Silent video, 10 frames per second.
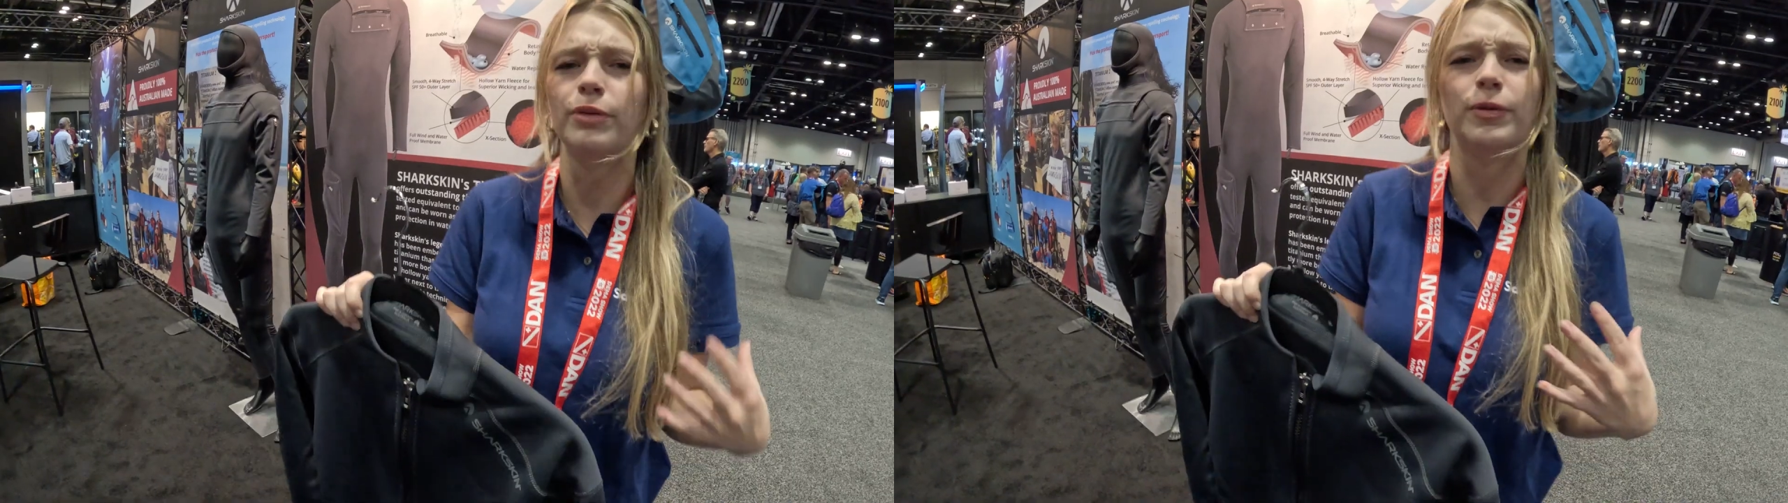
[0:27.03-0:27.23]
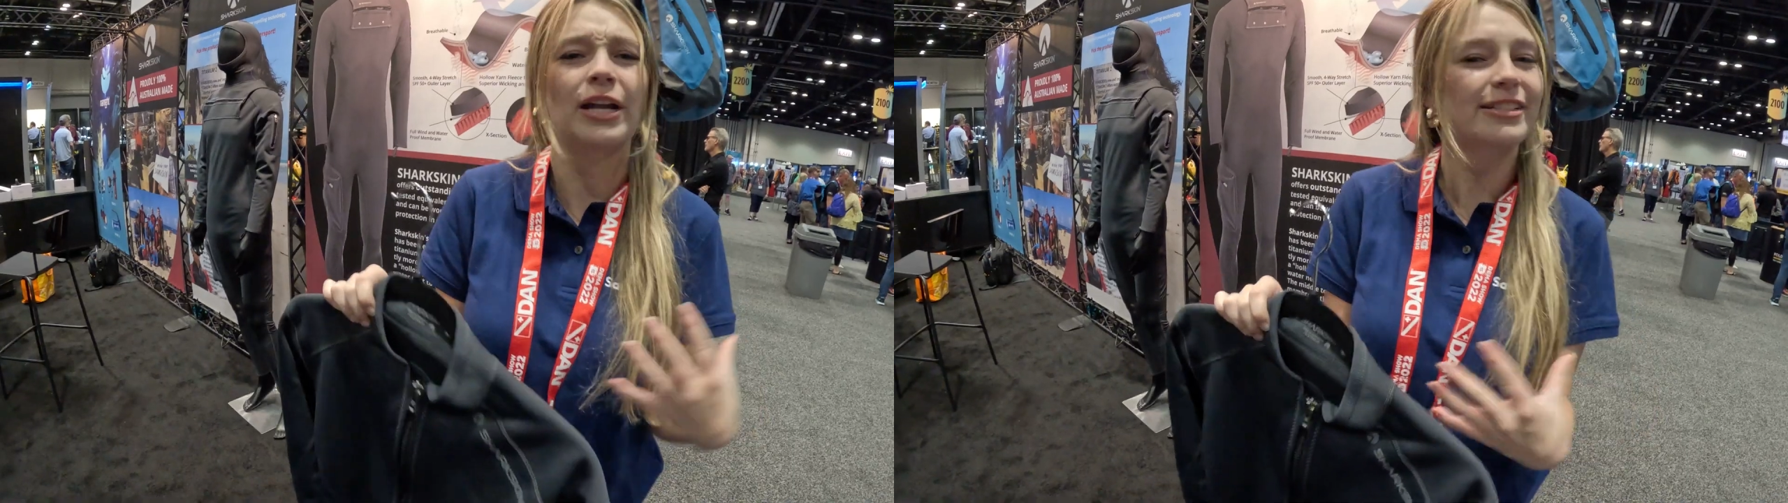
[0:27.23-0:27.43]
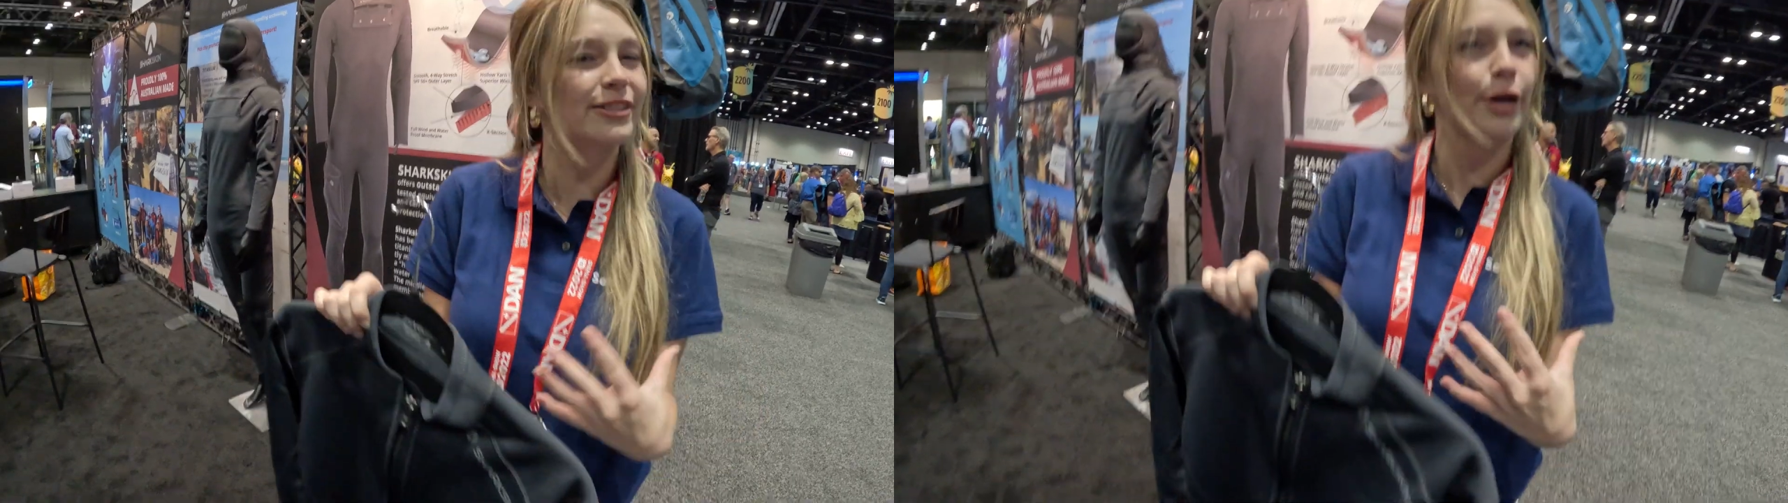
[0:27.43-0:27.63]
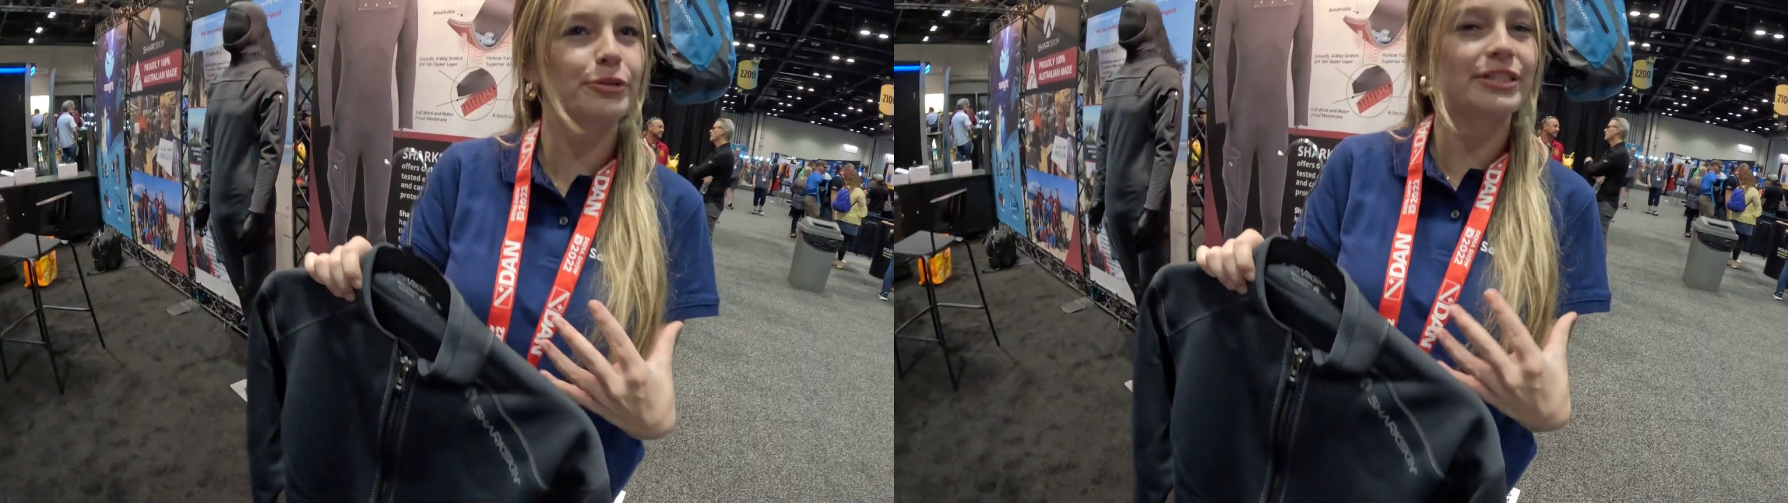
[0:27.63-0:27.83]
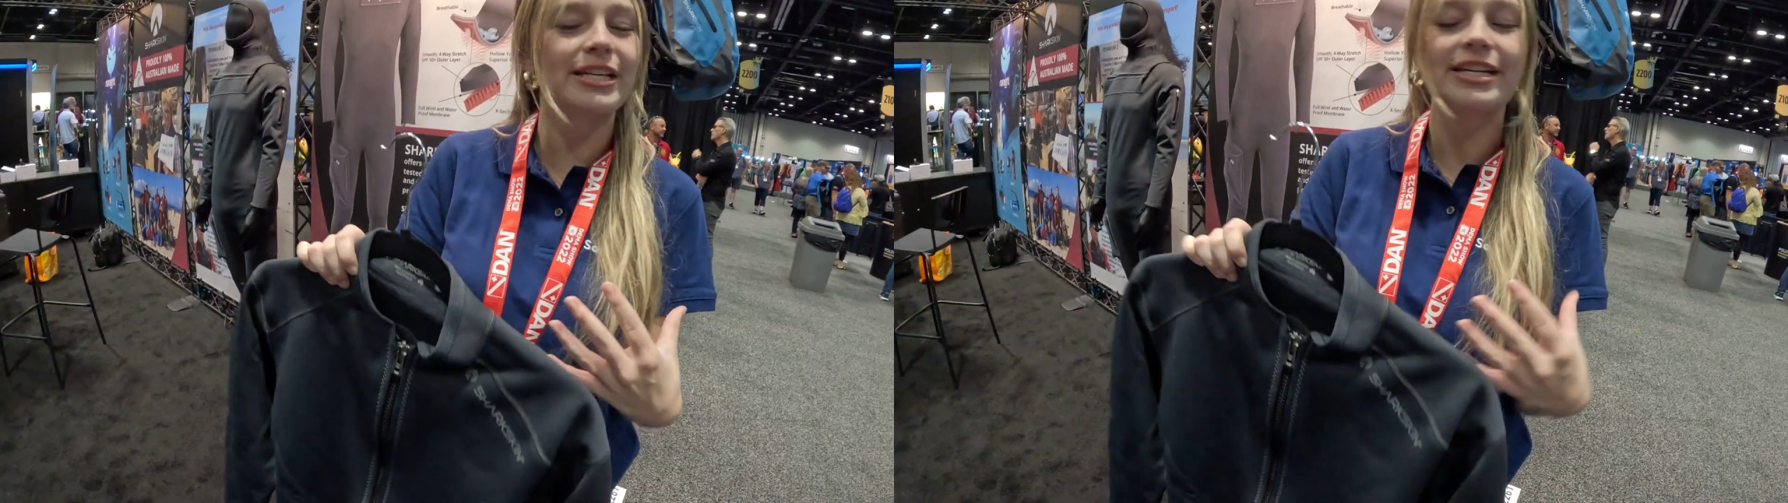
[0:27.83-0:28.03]
keep you nice and
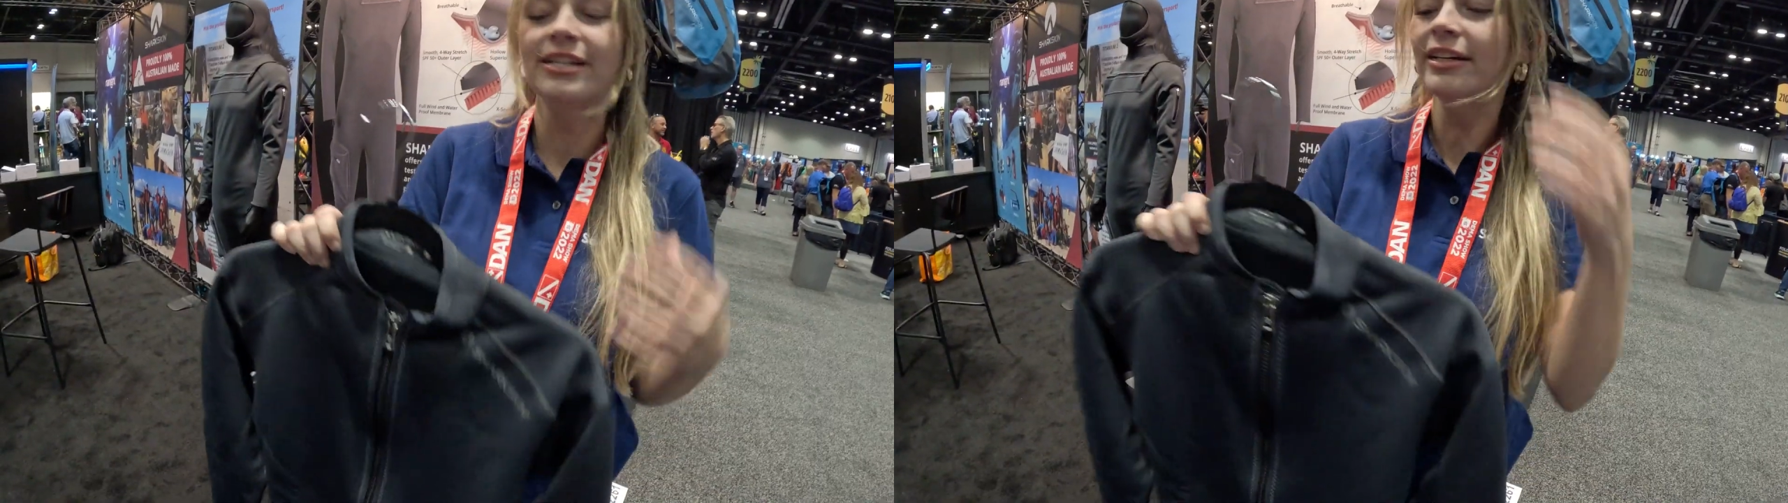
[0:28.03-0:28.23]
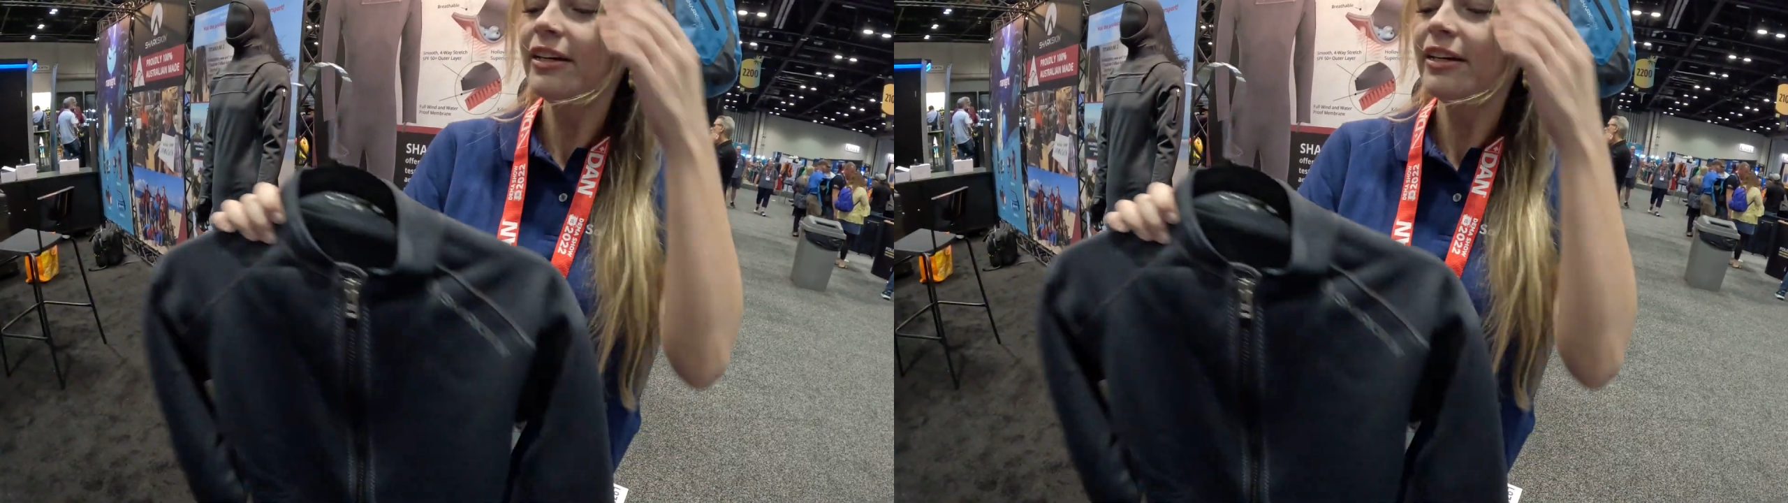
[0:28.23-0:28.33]
toasty.